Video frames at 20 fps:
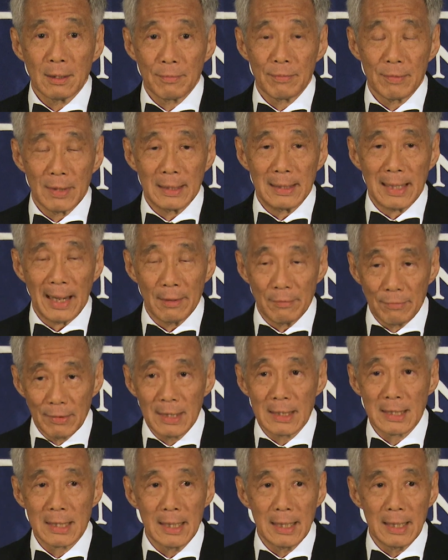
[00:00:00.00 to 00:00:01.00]
of the
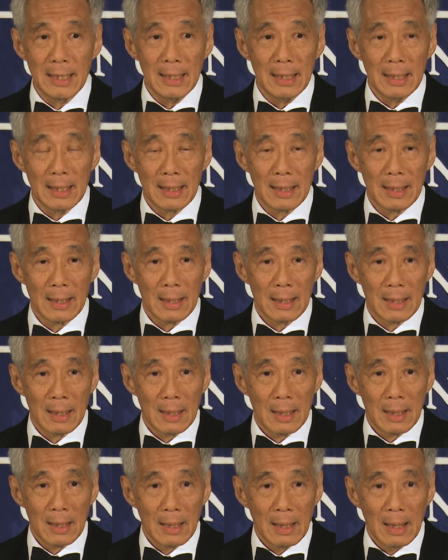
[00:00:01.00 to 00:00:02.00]
diversity
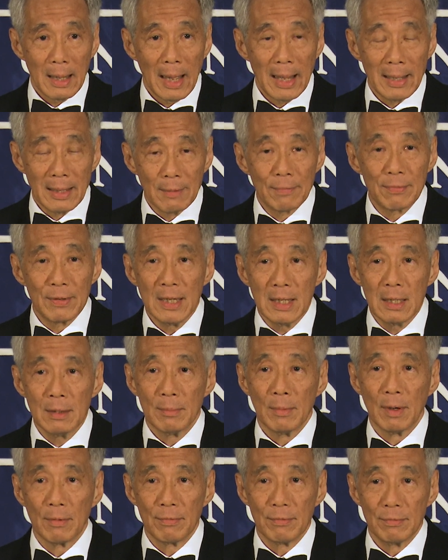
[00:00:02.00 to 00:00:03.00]
and the
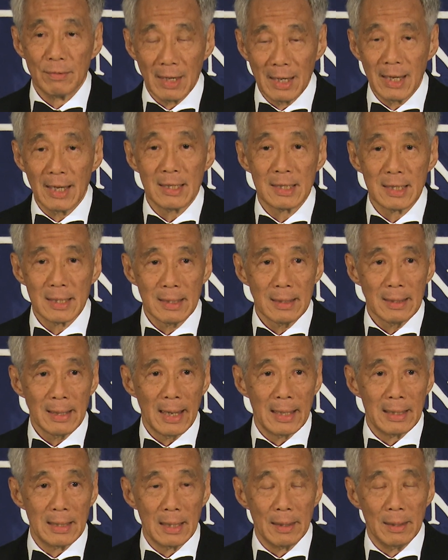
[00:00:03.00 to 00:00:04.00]
freedom of religion
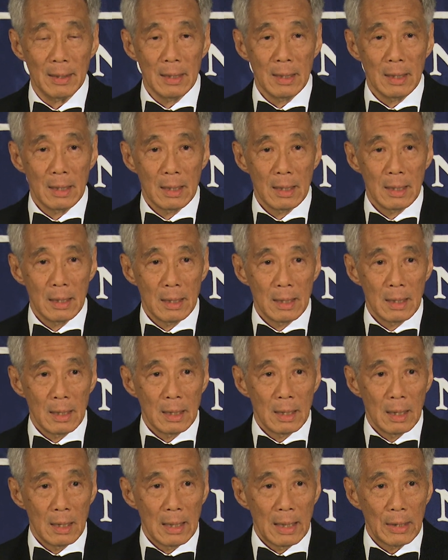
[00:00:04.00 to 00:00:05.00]
and the
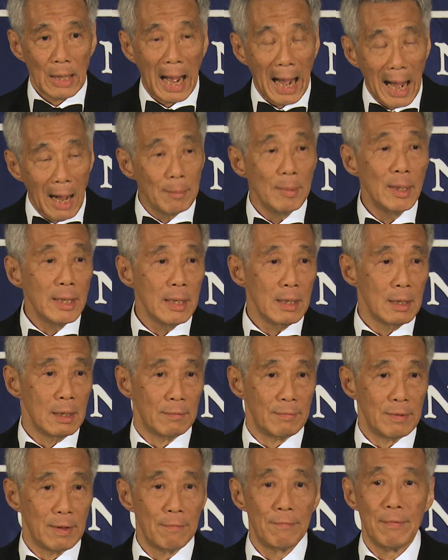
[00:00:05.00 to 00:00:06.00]
harmony
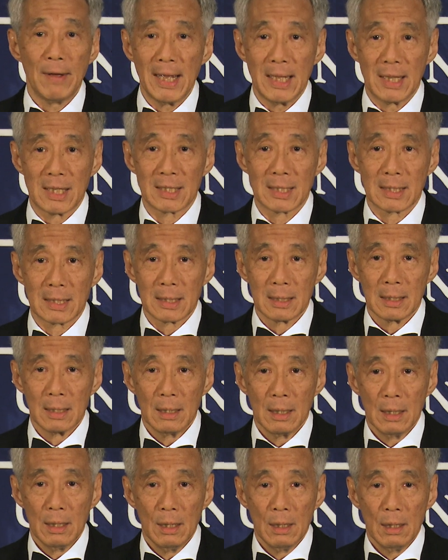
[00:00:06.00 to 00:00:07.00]
of the faiths
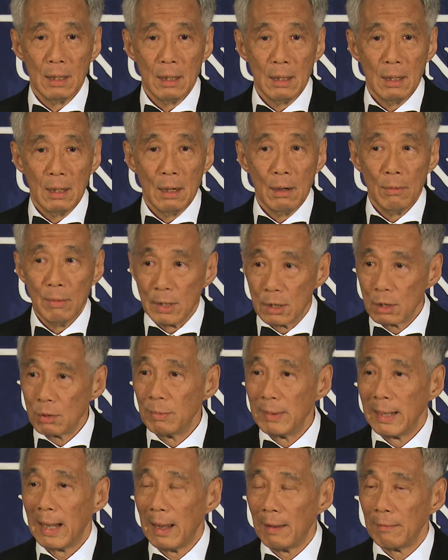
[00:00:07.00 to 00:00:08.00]

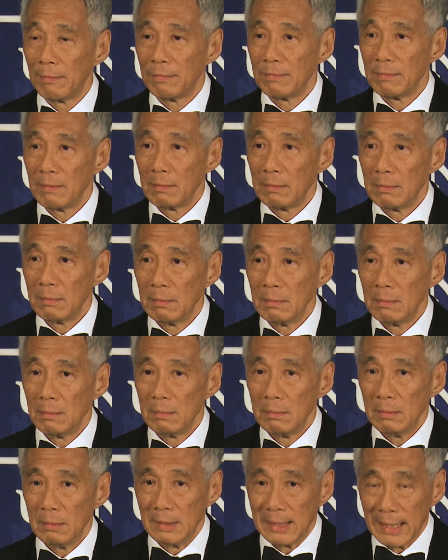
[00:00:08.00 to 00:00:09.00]
which we have
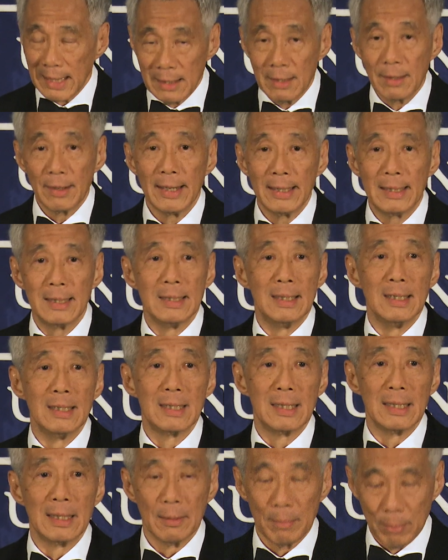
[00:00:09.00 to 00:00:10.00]
generated in
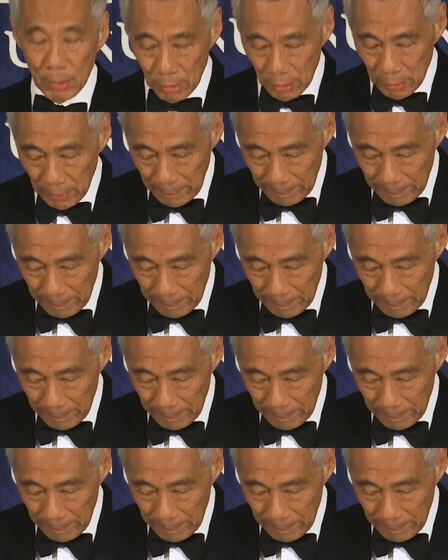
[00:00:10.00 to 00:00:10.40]
Singapore.